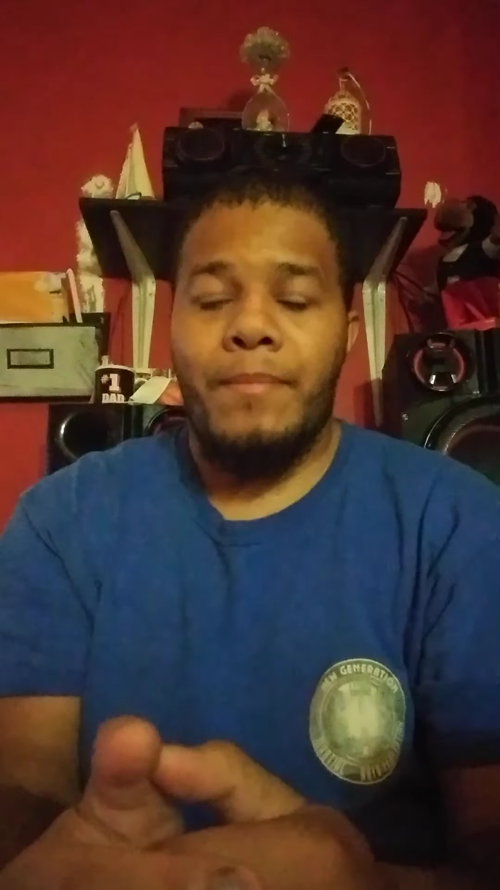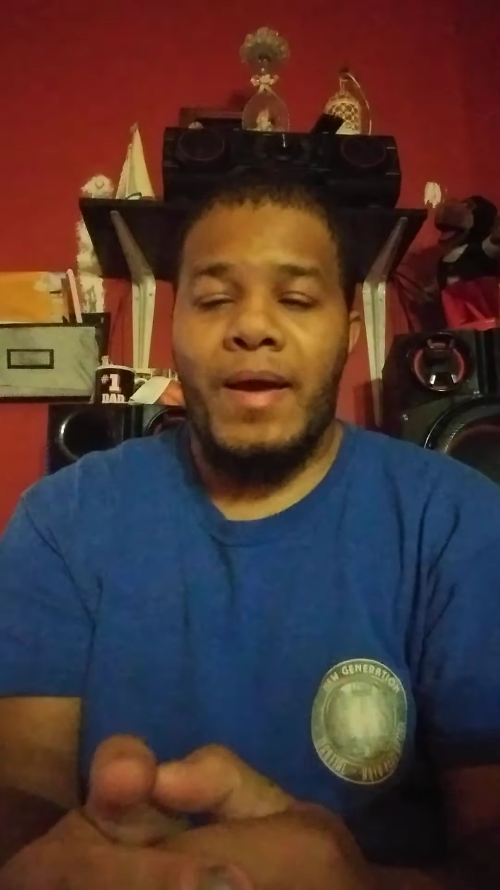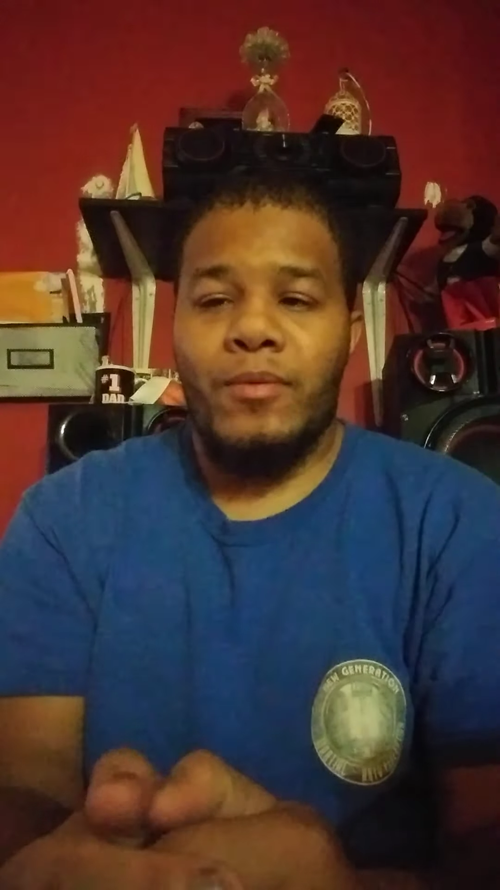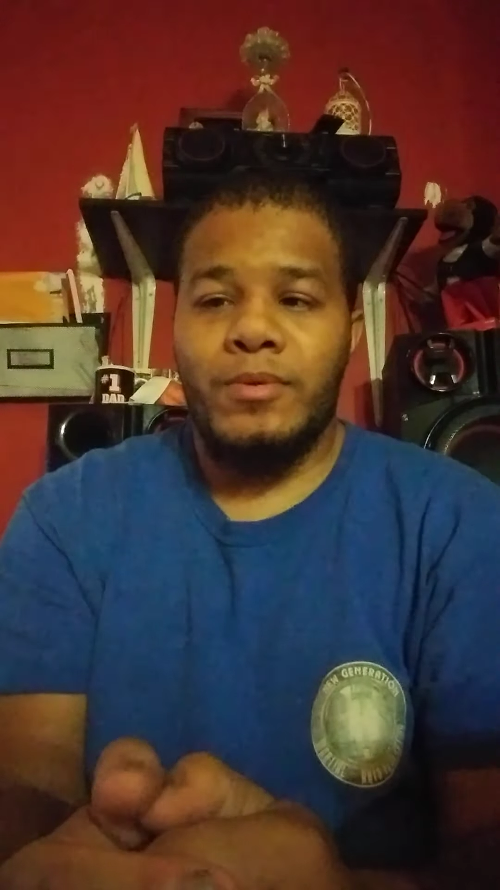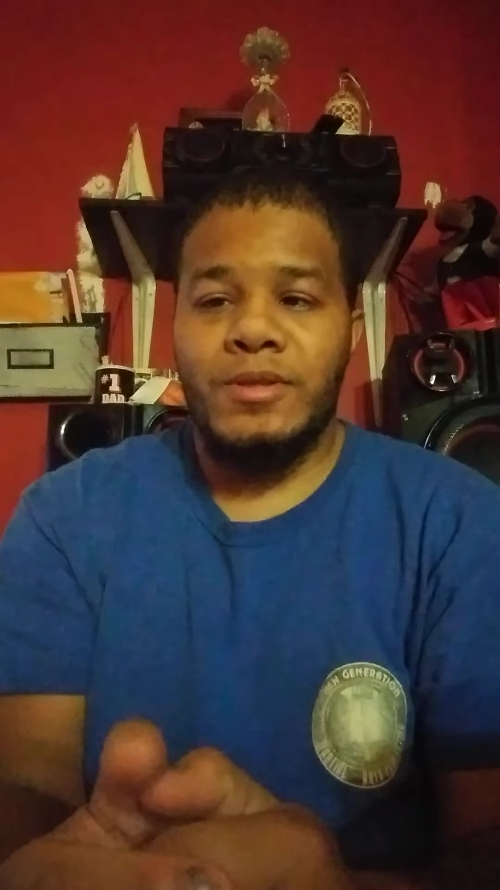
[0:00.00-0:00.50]

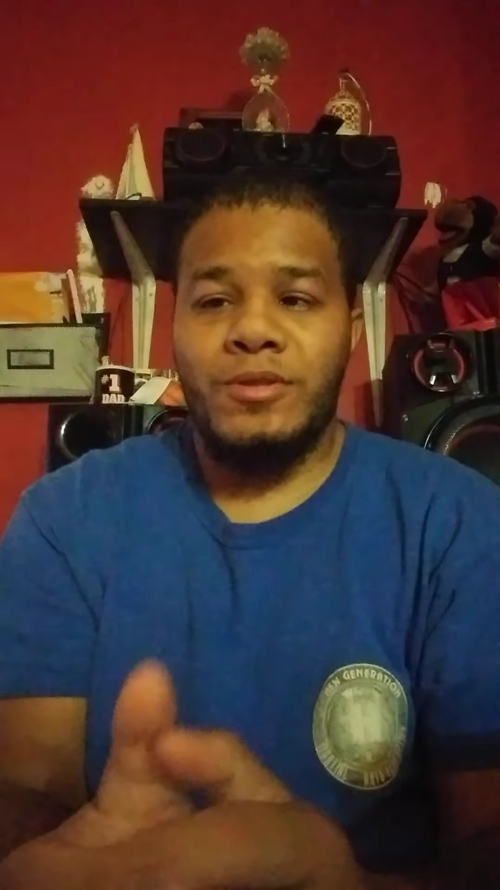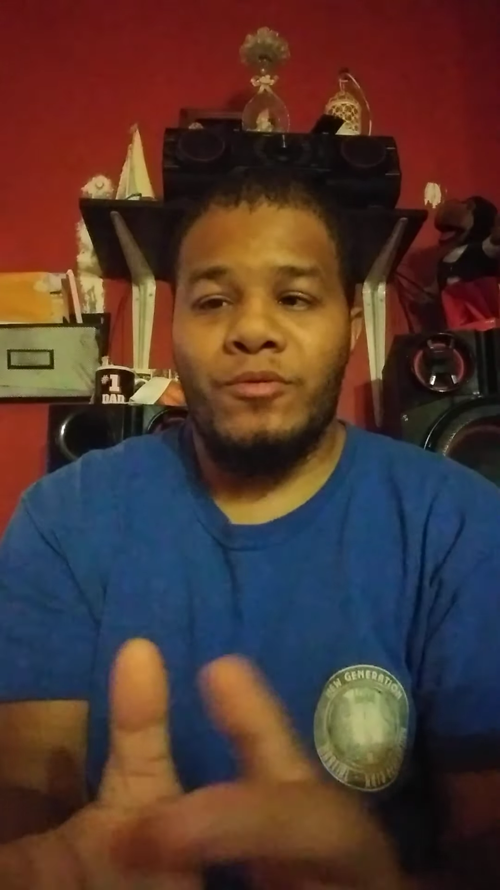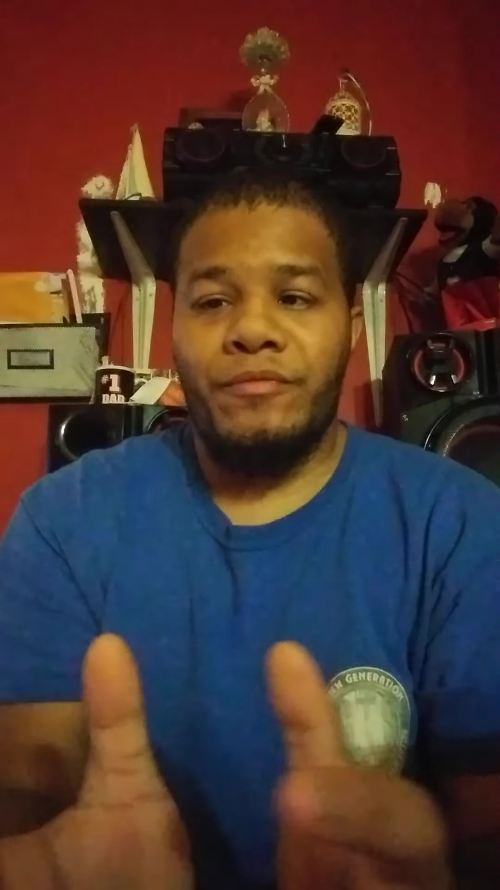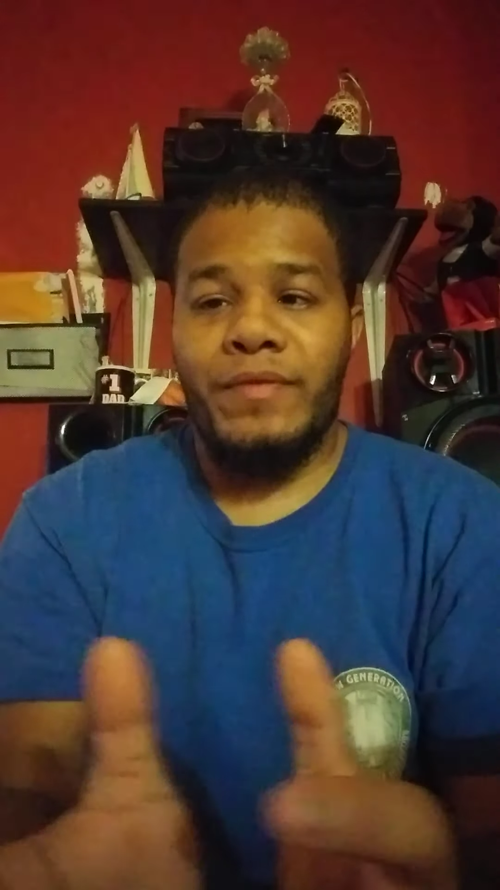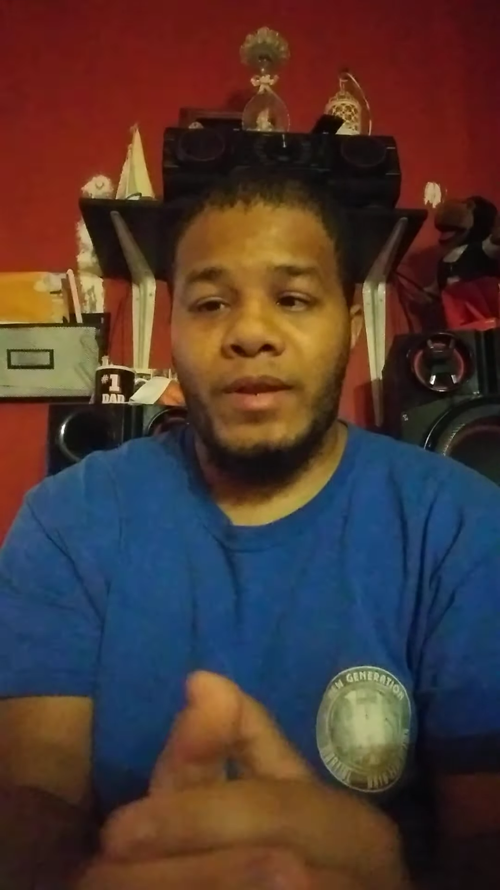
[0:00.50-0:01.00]
back with this
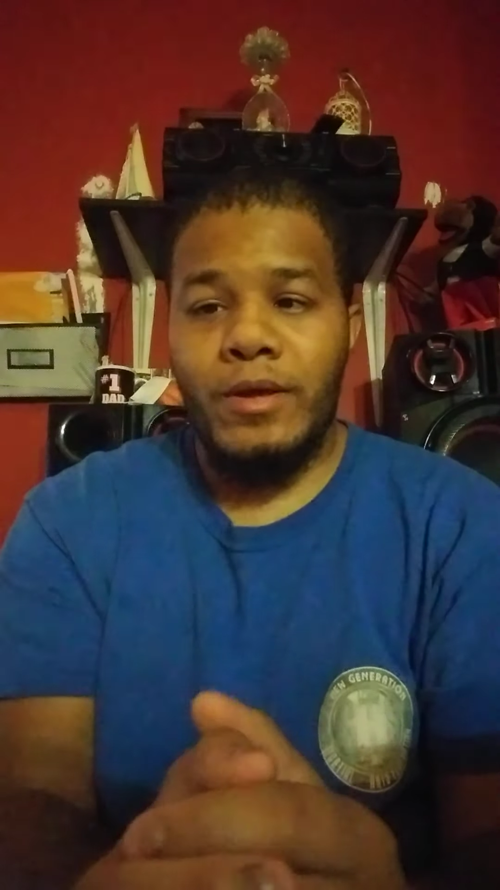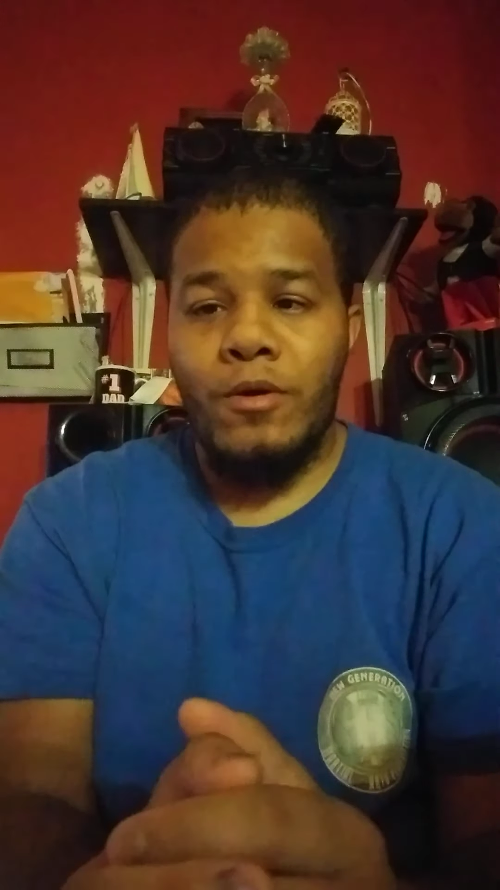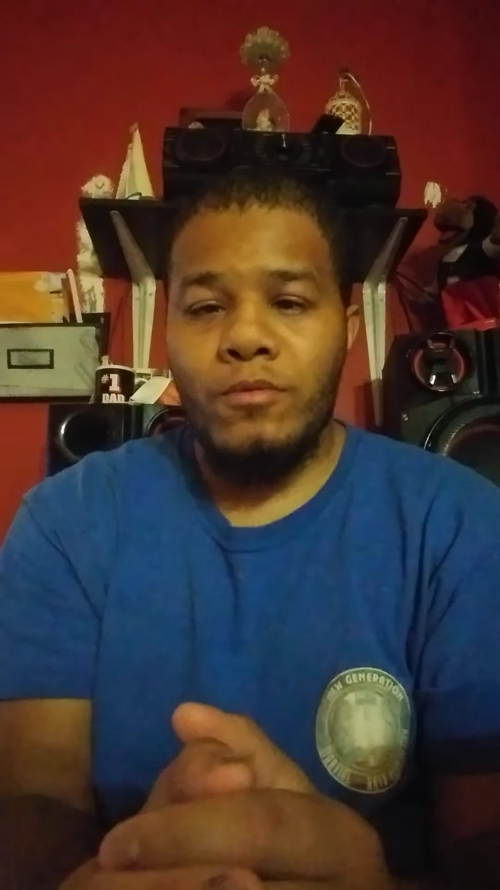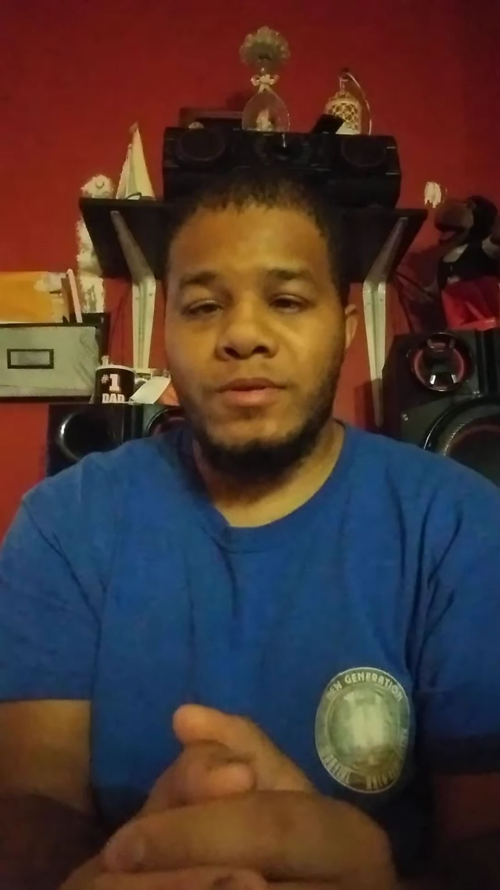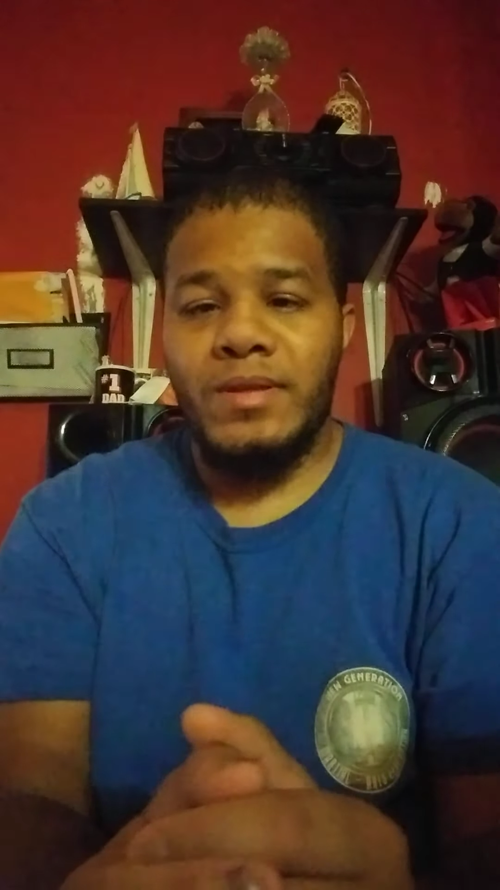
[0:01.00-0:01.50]
new video.